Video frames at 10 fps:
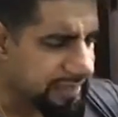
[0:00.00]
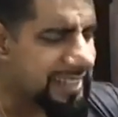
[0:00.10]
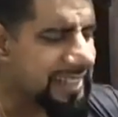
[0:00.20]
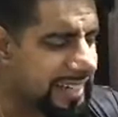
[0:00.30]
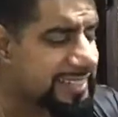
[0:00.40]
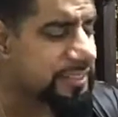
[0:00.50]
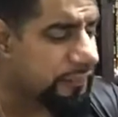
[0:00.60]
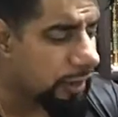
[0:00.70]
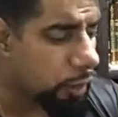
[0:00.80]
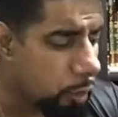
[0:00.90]
Let's
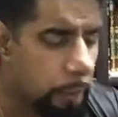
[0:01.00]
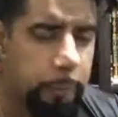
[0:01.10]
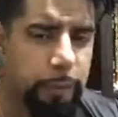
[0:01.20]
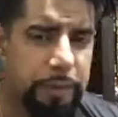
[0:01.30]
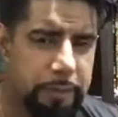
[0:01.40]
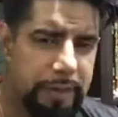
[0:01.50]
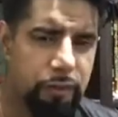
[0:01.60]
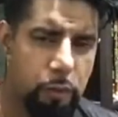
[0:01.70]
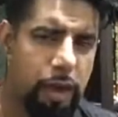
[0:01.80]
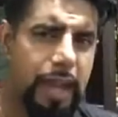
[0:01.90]
follow up with a bit of
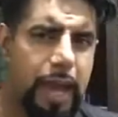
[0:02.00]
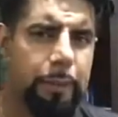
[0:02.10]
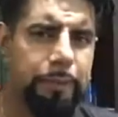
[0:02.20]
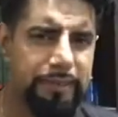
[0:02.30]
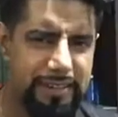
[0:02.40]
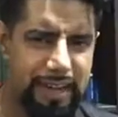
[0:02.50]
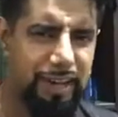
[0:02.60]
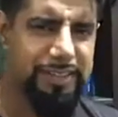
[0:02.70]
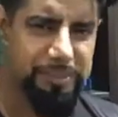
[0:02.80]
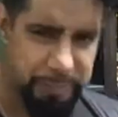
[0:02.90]
what happened
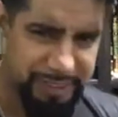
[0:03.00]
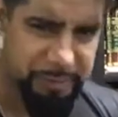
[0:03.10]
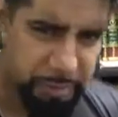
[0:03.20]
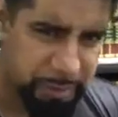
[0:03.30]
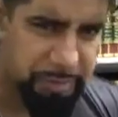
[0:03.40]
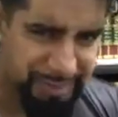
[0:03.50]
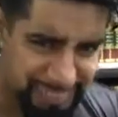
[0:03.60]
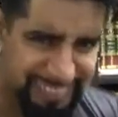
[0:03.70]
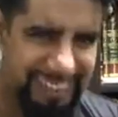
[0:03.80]
last week, people.